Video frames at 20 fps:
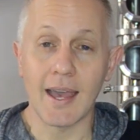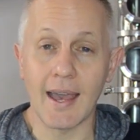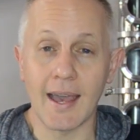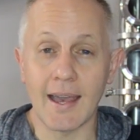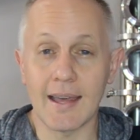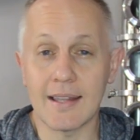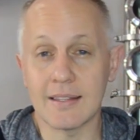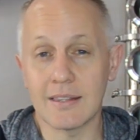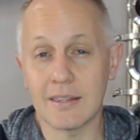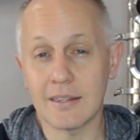
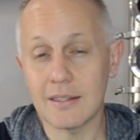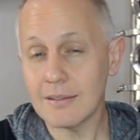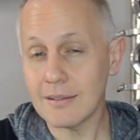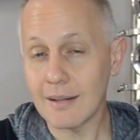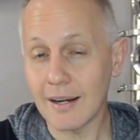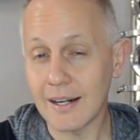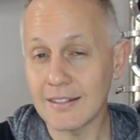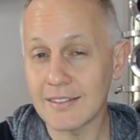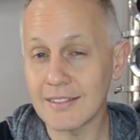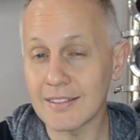and
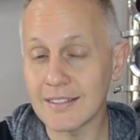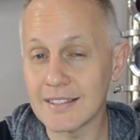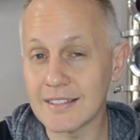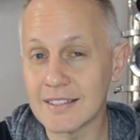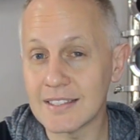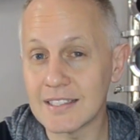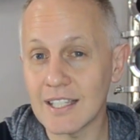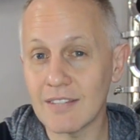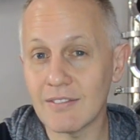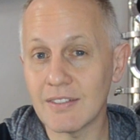
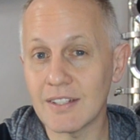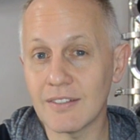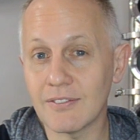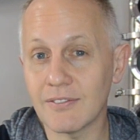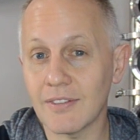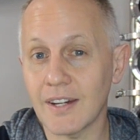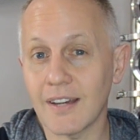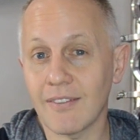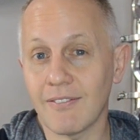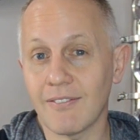
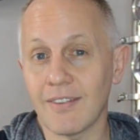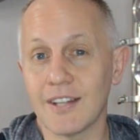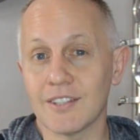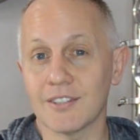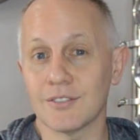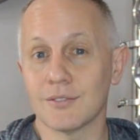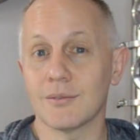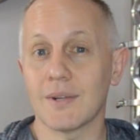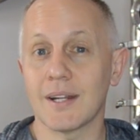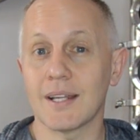
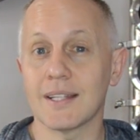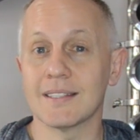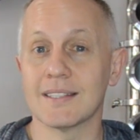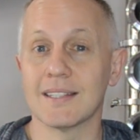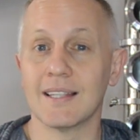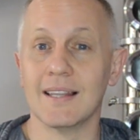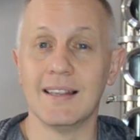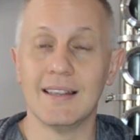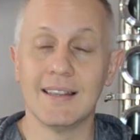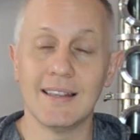375,000 rands
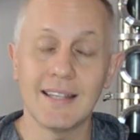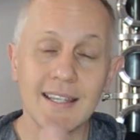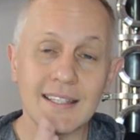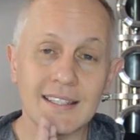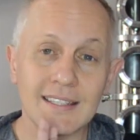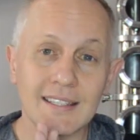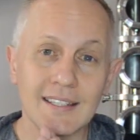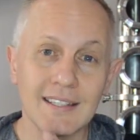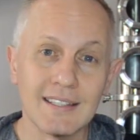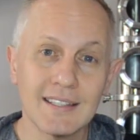
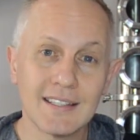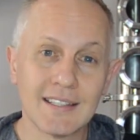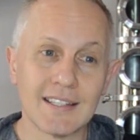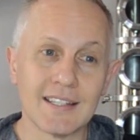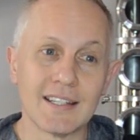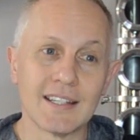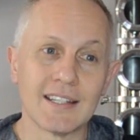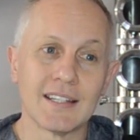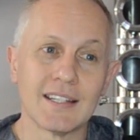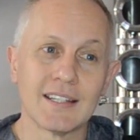later,
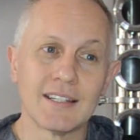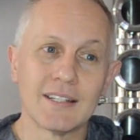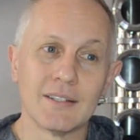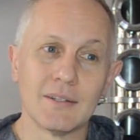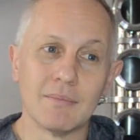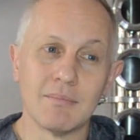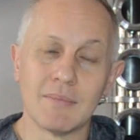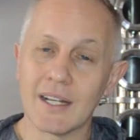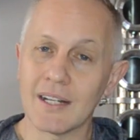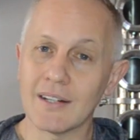the
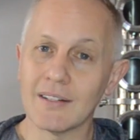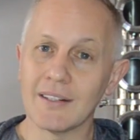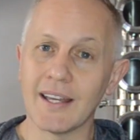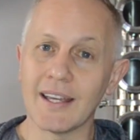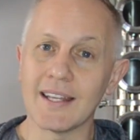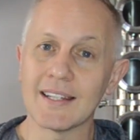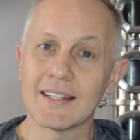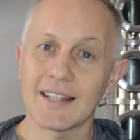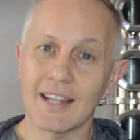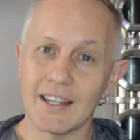medical
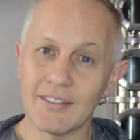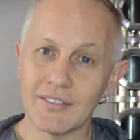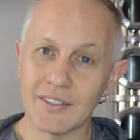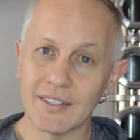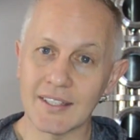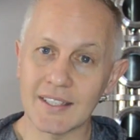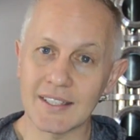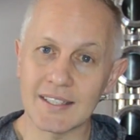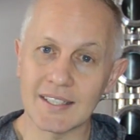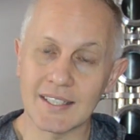aid covered
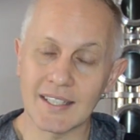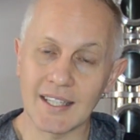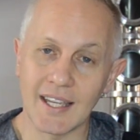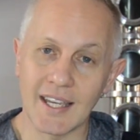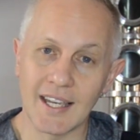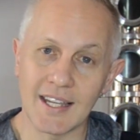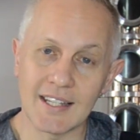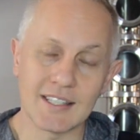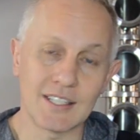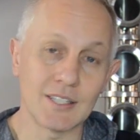it
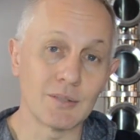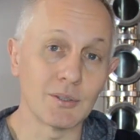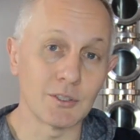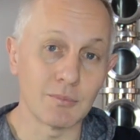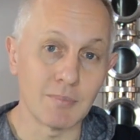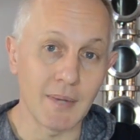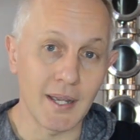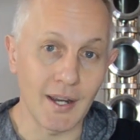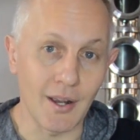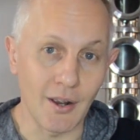and she was
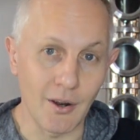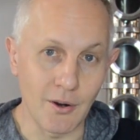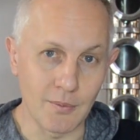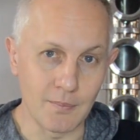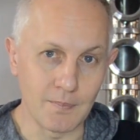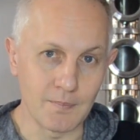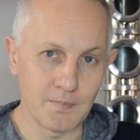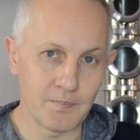back home.